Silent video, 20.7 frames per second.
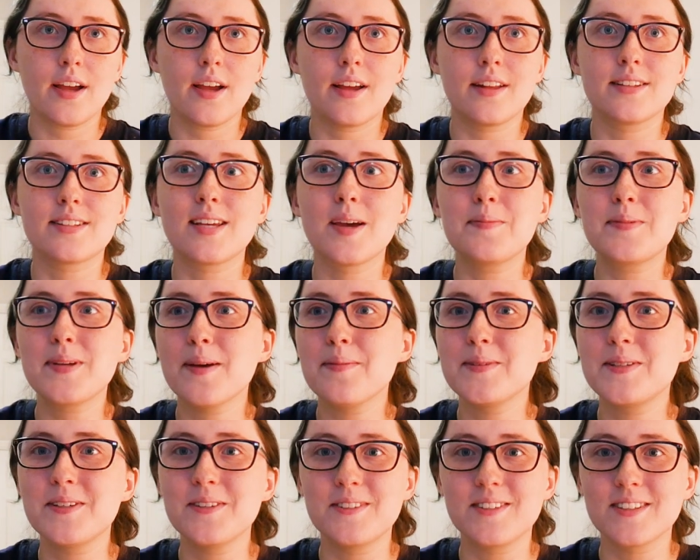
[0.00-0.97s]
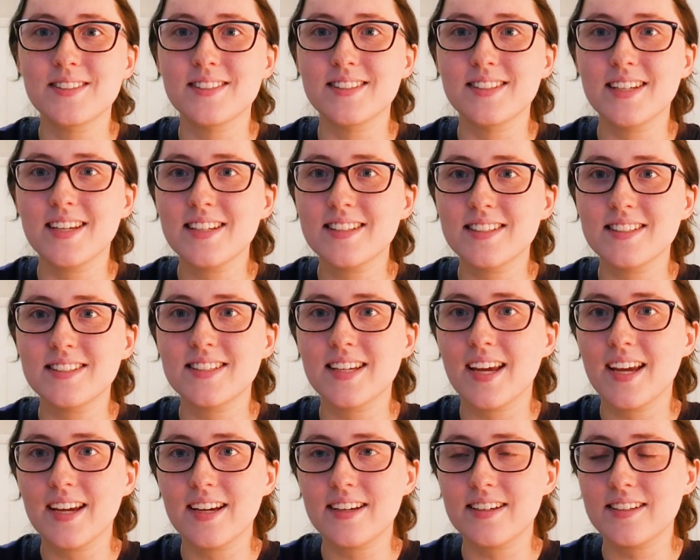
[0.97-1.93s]
and sometimes you just need to
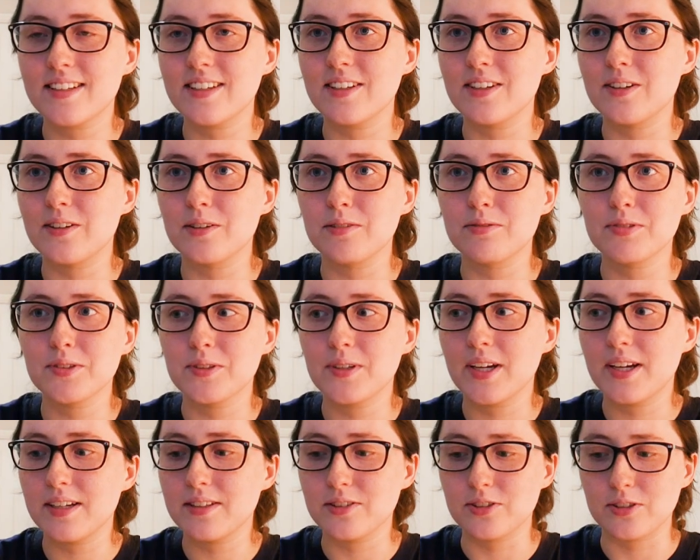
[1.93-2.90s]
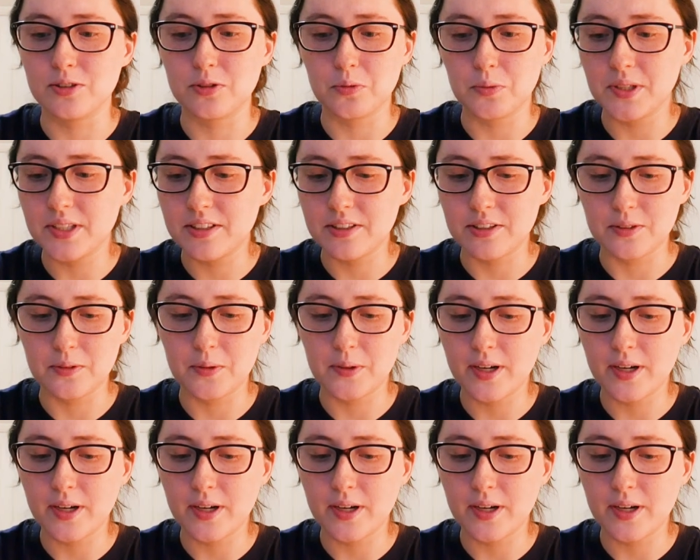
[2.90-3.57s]
take, you know, a few days or a week or